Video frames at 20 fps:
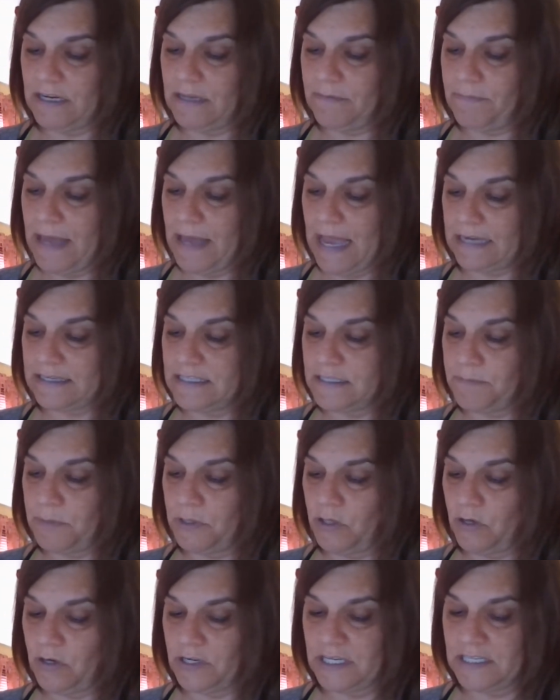he packed his
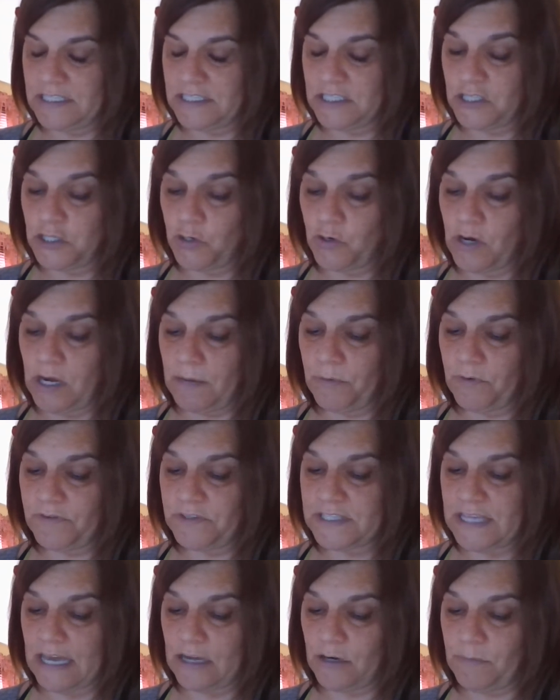belongings into a couple of
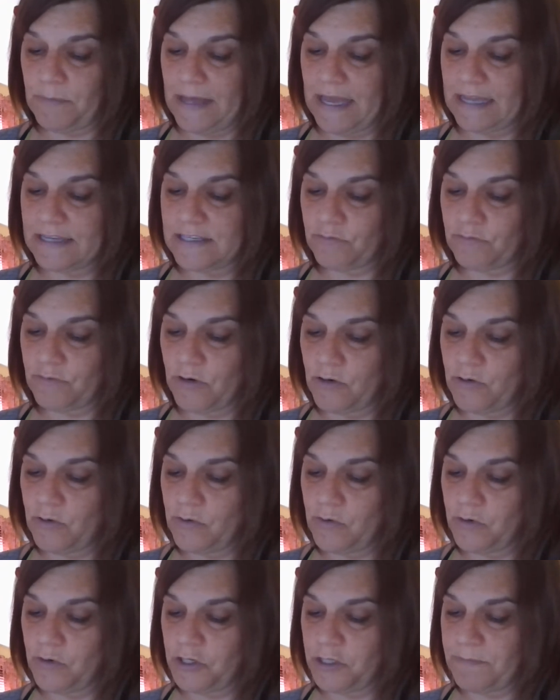saddlebags and rode
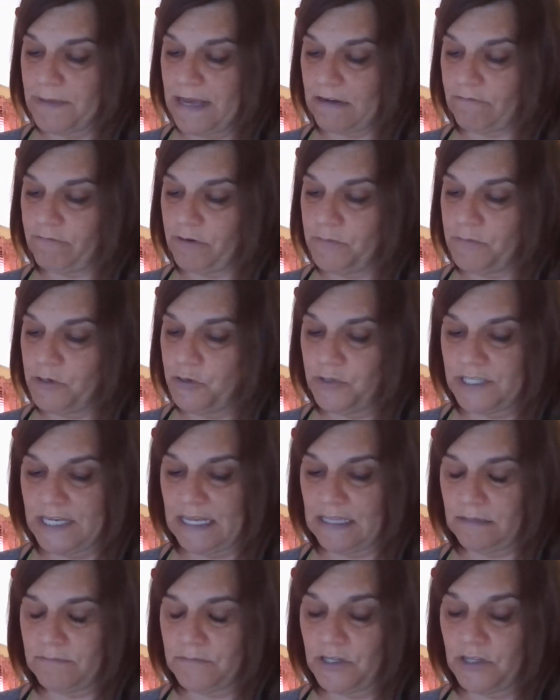on horseback from New
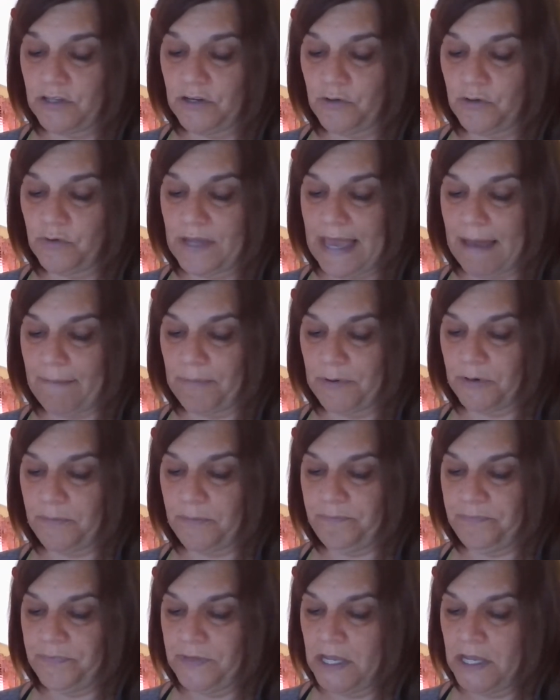Salem to the new capital.